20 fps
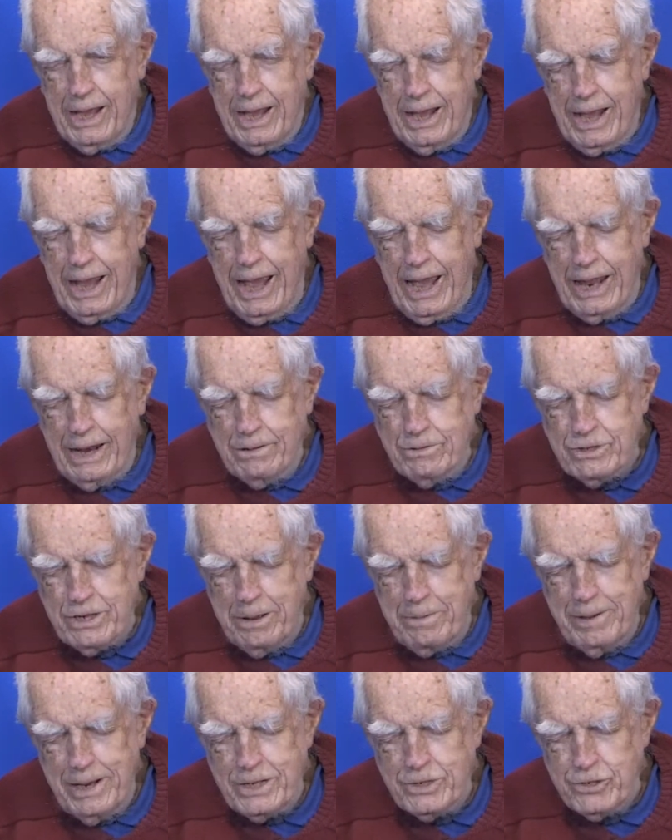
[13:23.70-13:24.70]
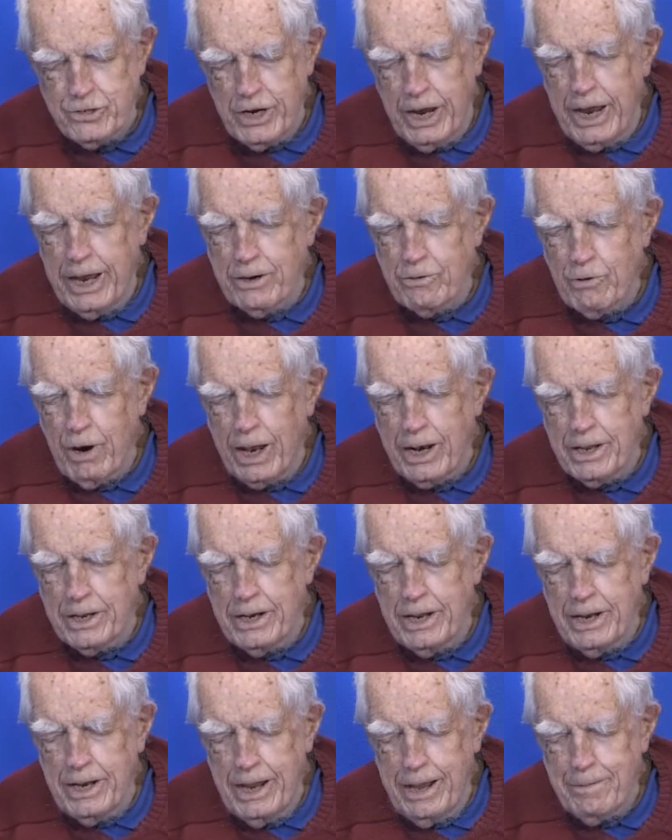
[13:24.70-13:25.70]
And it was MSJ and Rutland,
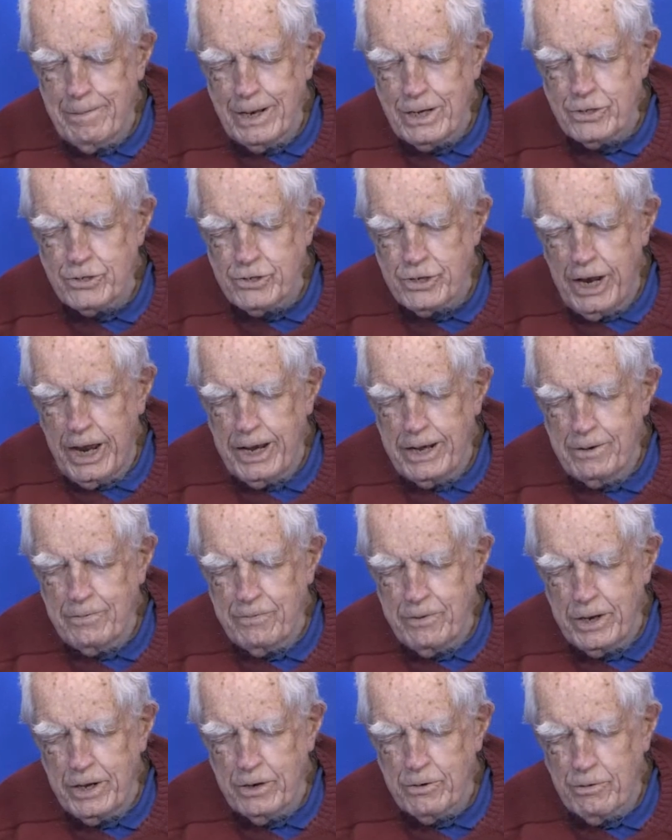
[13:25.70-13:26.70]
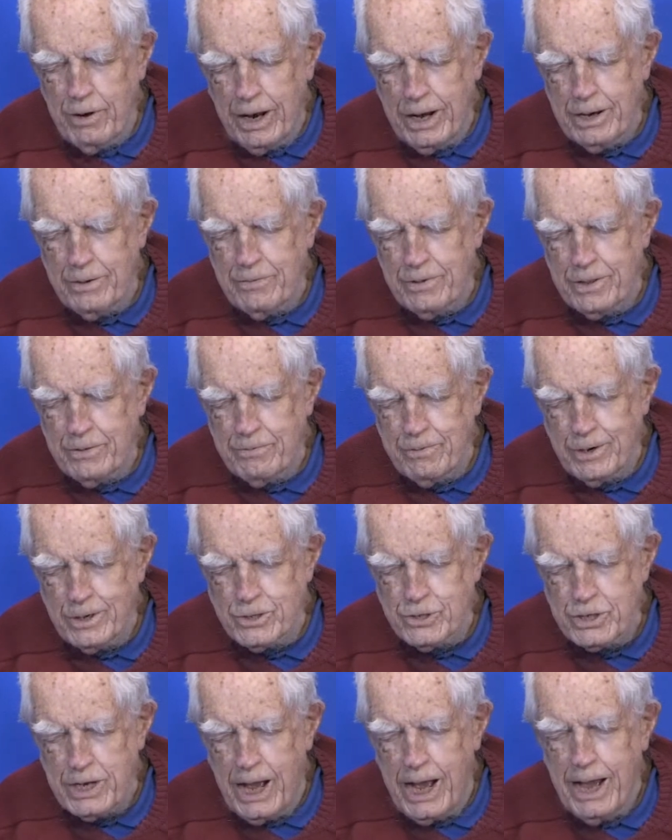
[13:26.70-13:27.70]
and MSJ defeated Rutland for the
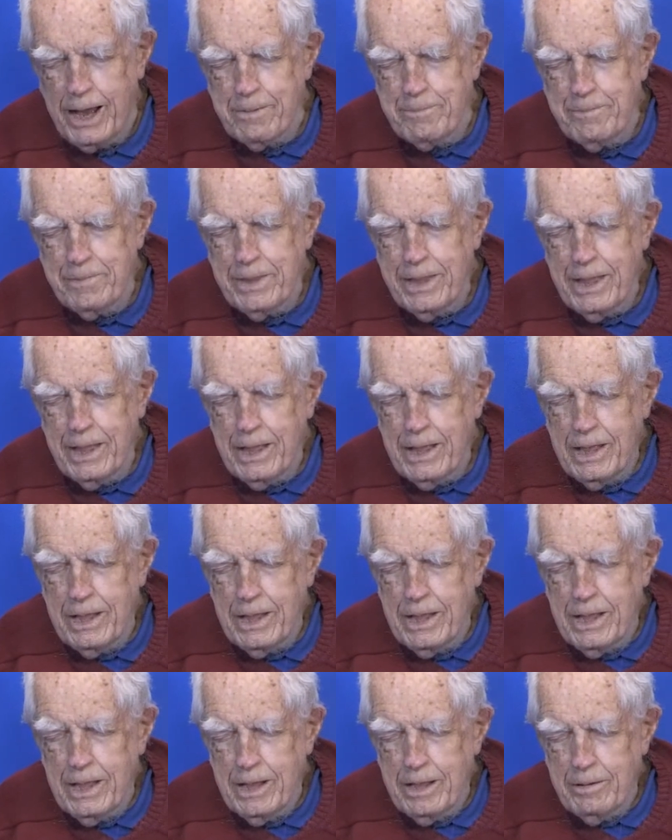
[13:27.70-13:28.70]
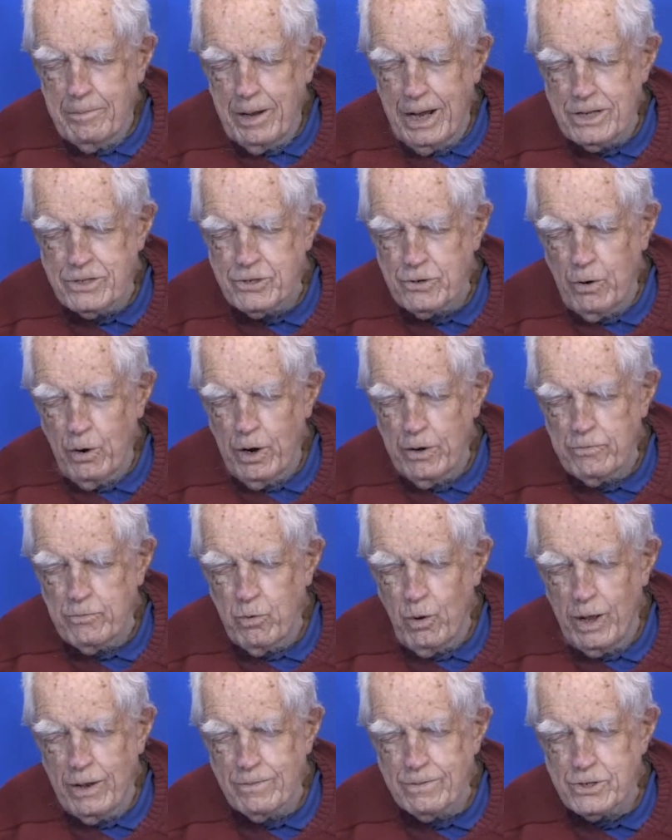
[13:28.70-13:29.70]
first time by a score of
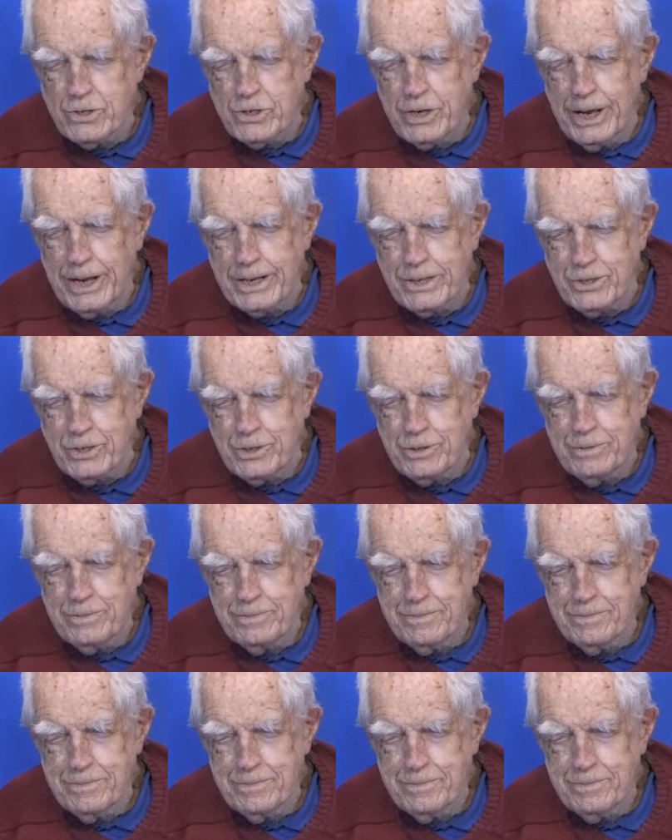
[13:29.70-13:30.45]
12 to 6.